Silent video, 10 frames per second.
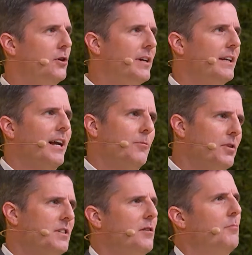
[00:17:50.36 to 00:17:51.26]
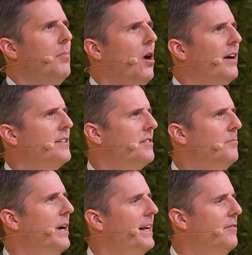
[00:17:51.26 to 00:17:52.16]
if you could kind of put some pause
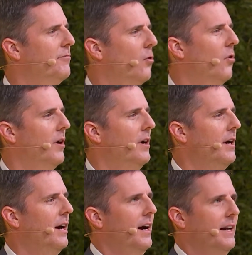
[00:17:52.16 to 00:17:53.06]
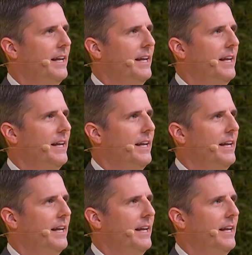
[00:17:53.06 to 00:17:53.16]
somebody for uh,